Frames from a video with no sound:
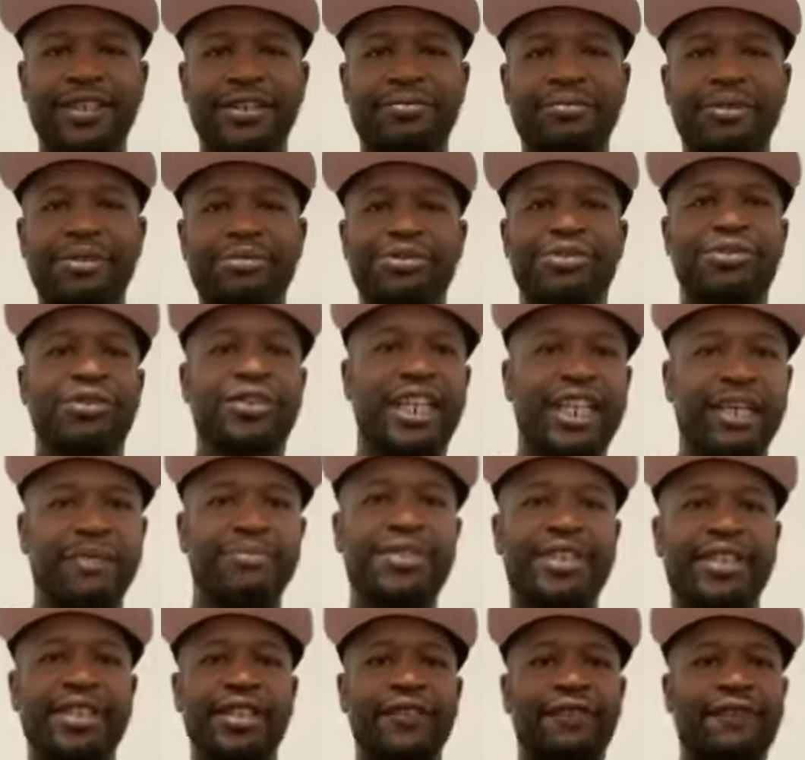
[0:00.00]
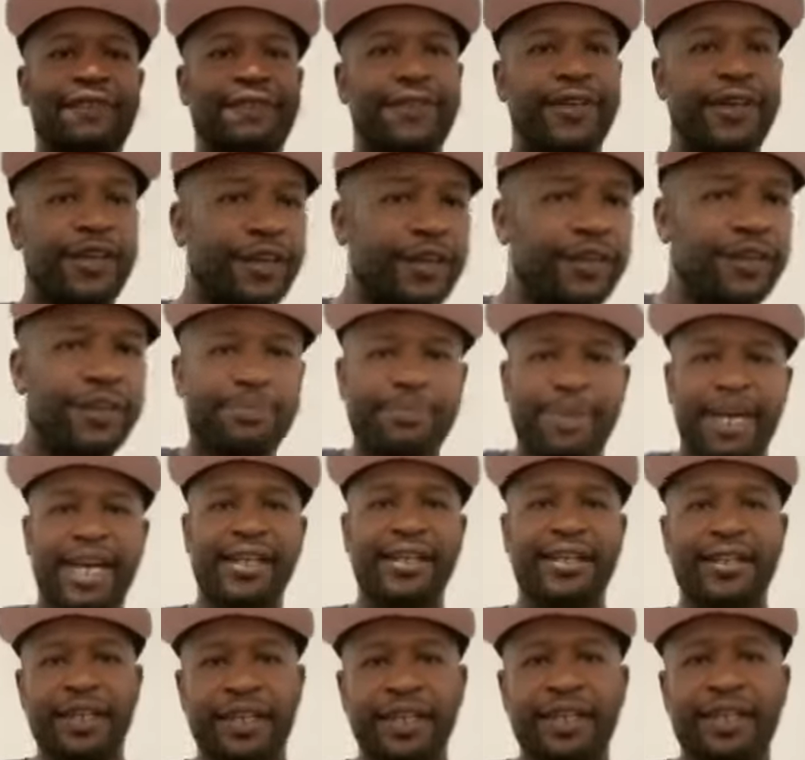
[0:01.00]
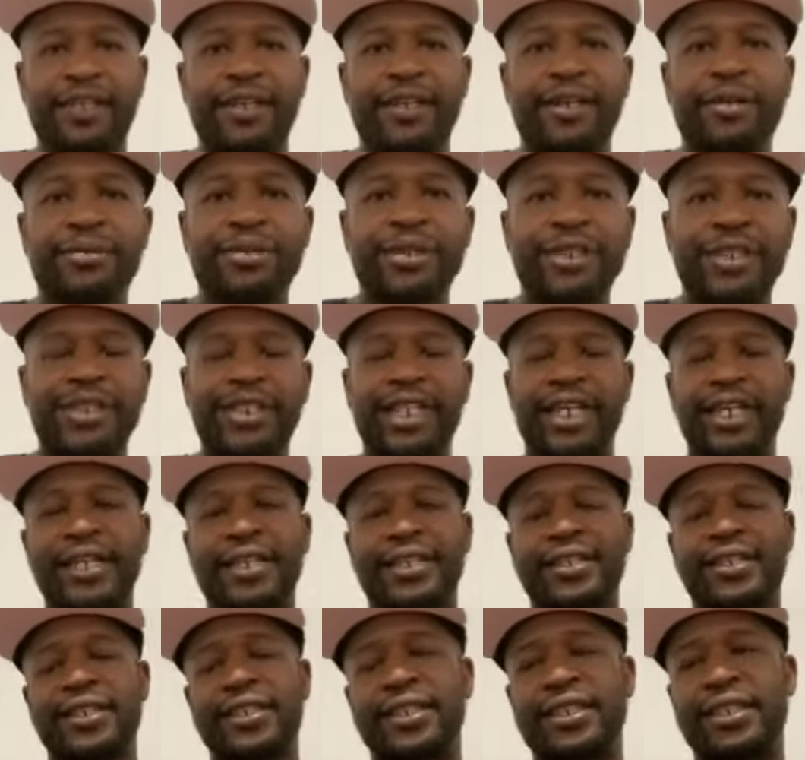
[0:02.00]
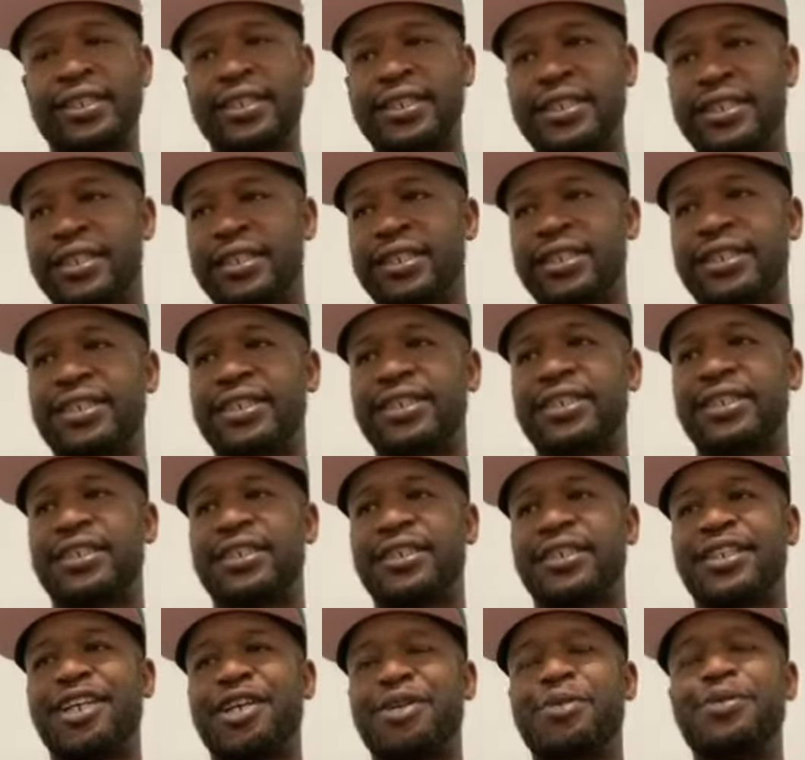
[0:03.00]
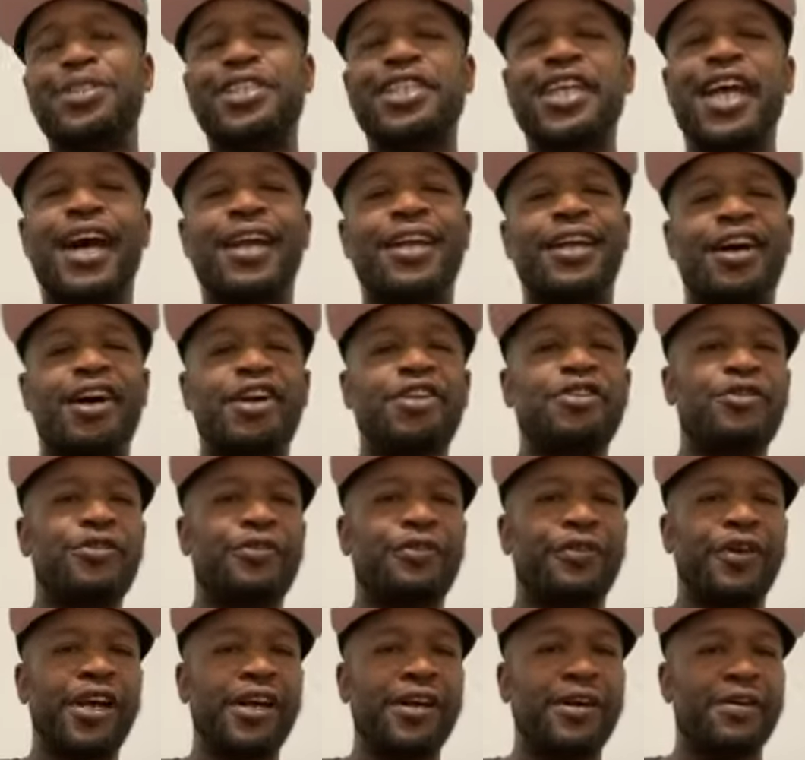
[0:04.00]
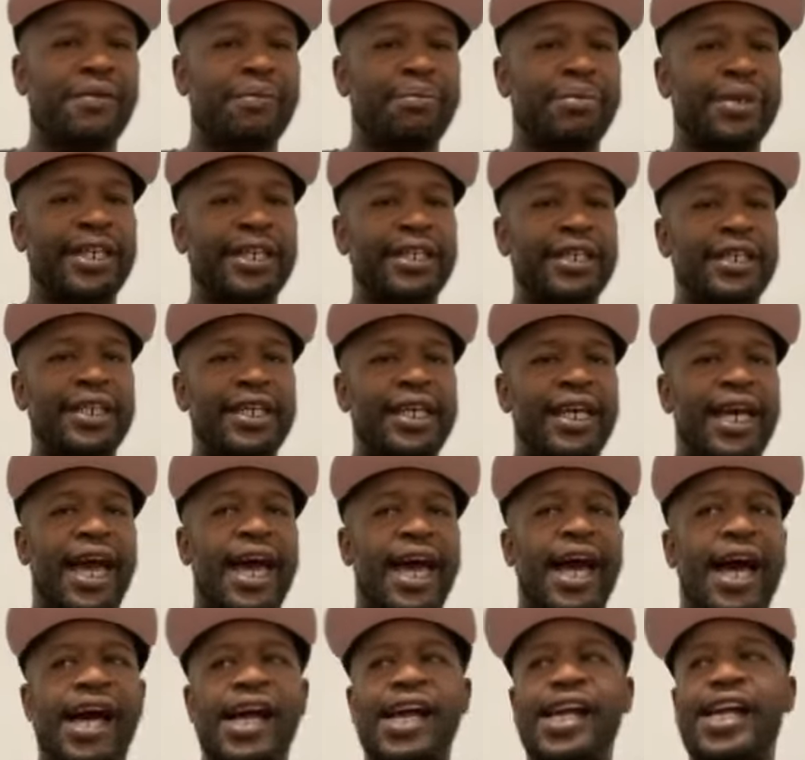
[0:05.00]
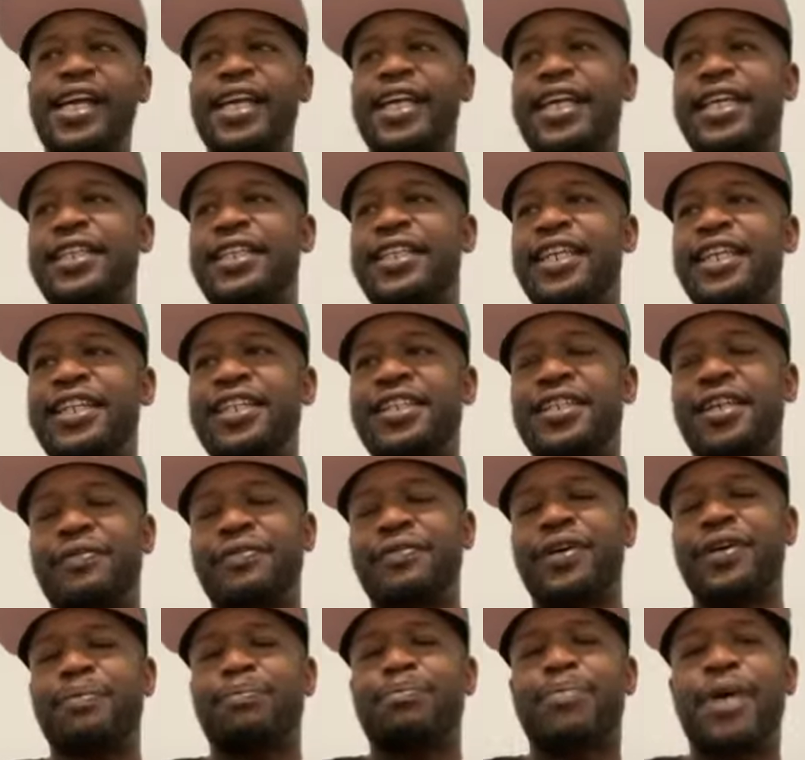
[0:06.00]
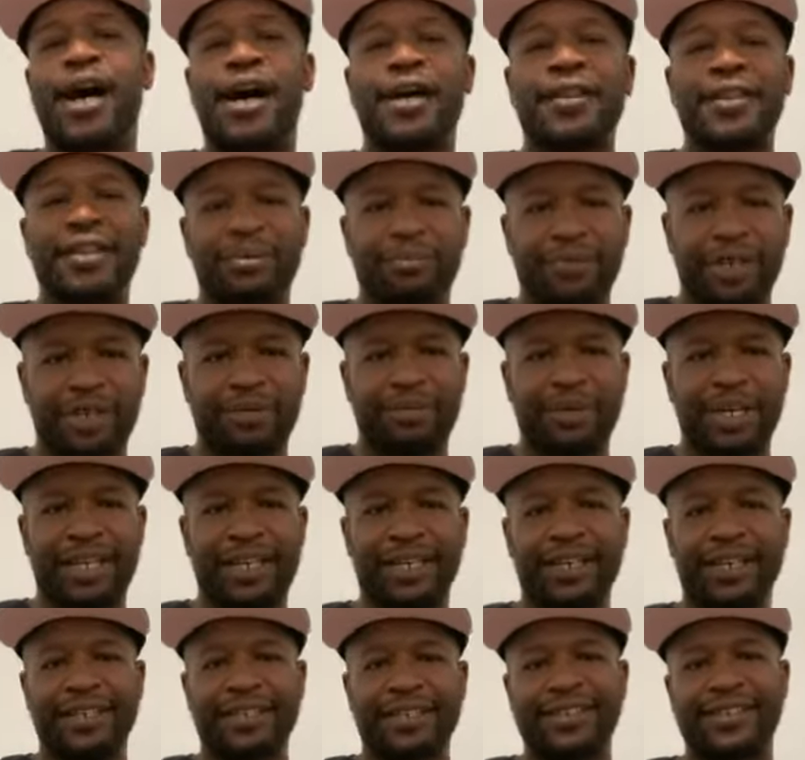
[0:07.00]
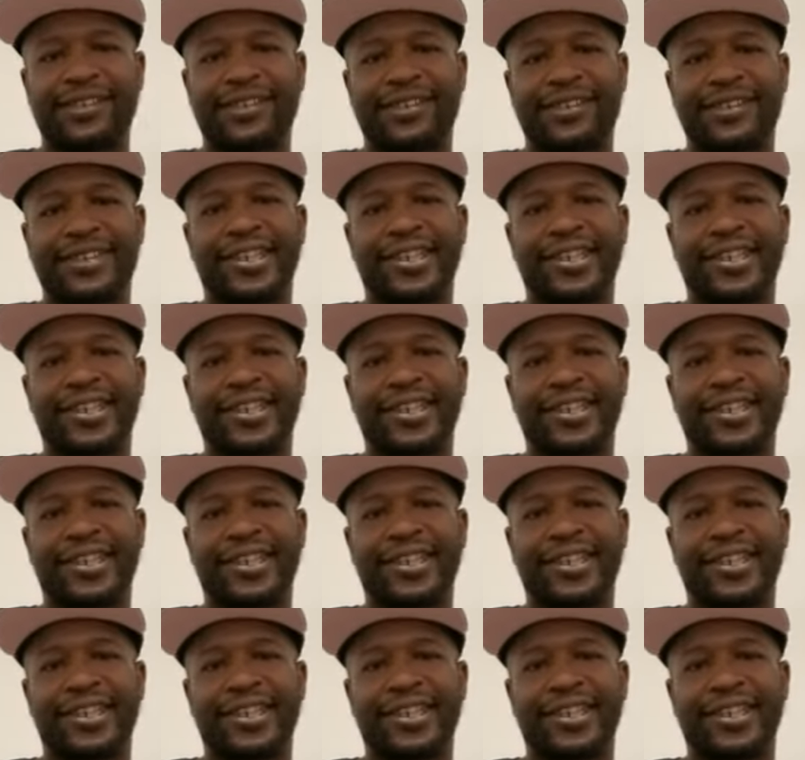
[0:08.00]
was on MC Funk back then. It was like it was kind of unreal, but it didn't never bother me because